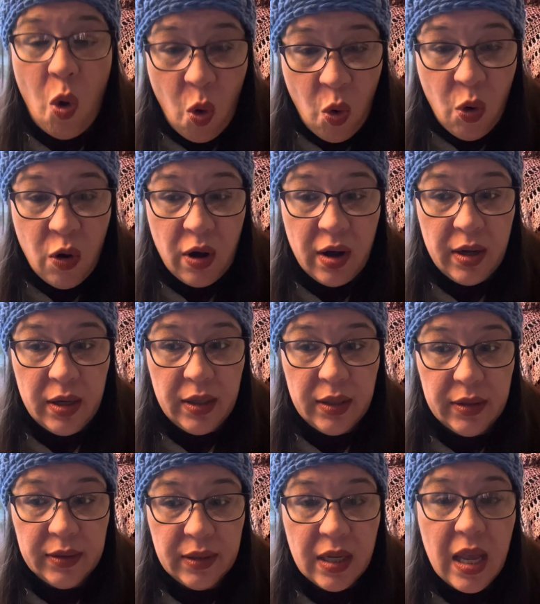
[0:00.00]
or
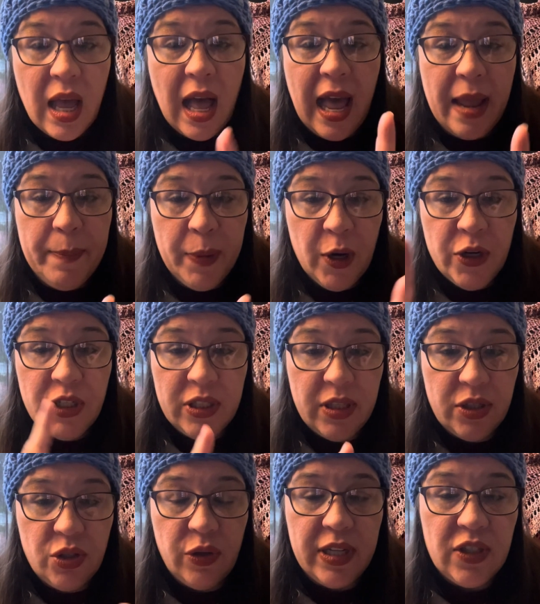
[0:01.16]
I purchase the
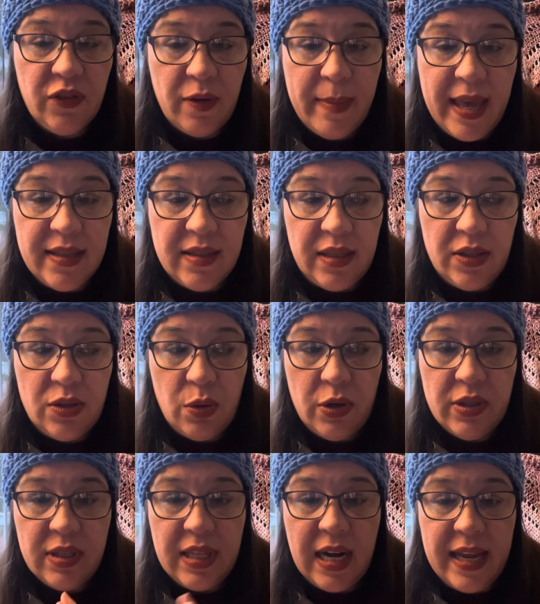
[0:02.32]
treats from Etsy stores
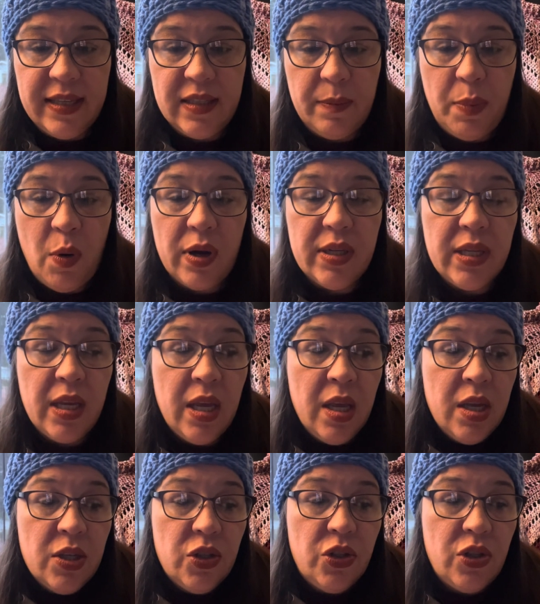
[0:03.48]
that I support.
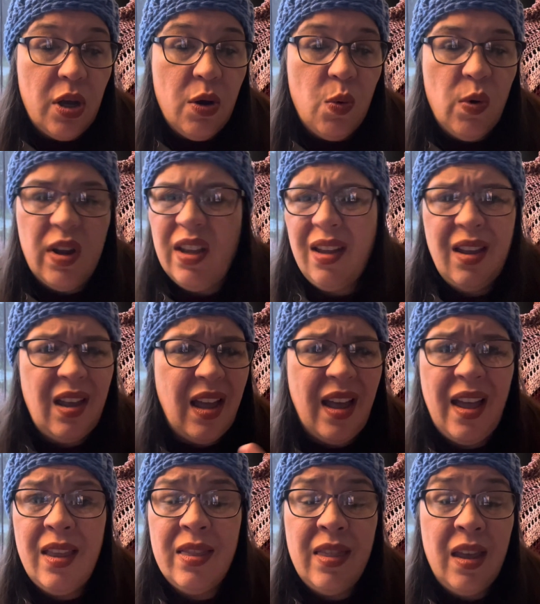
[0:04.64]
So
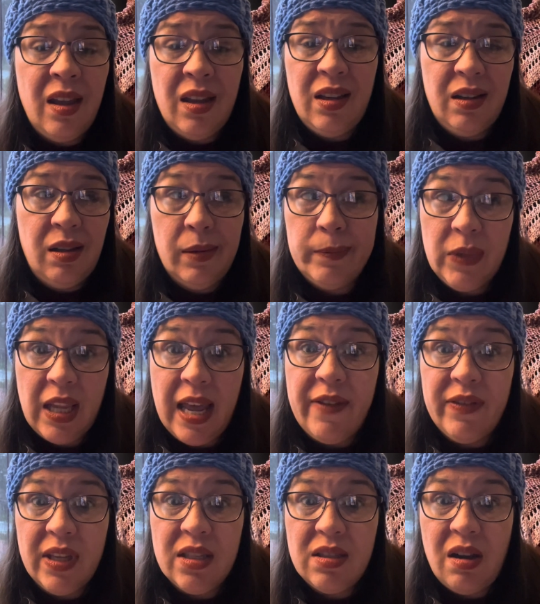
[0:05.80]
life
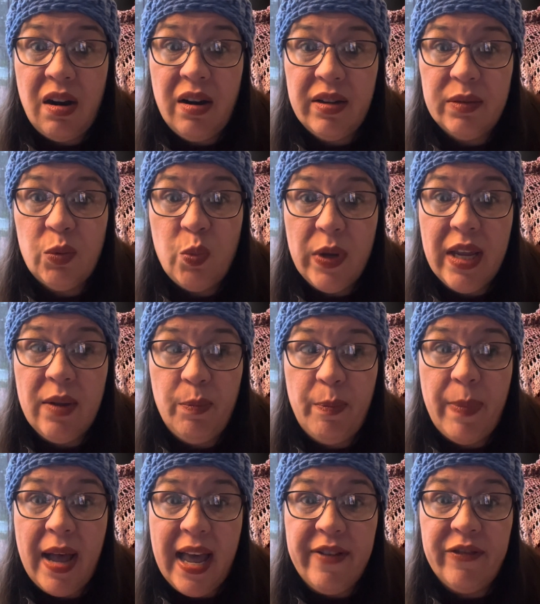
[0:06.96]
gets hard. We
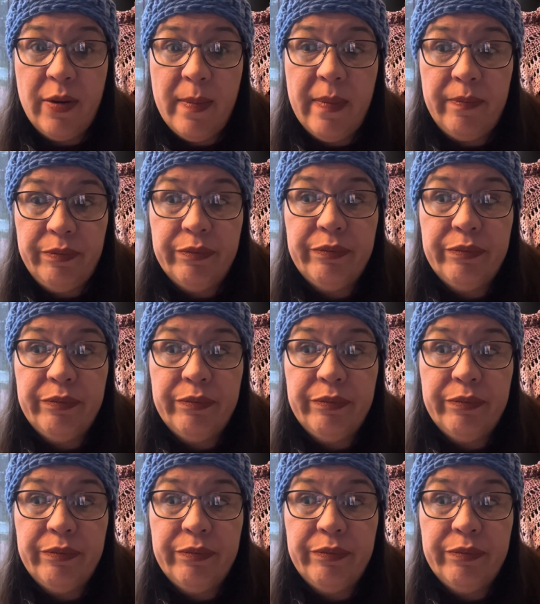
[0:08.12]
buy from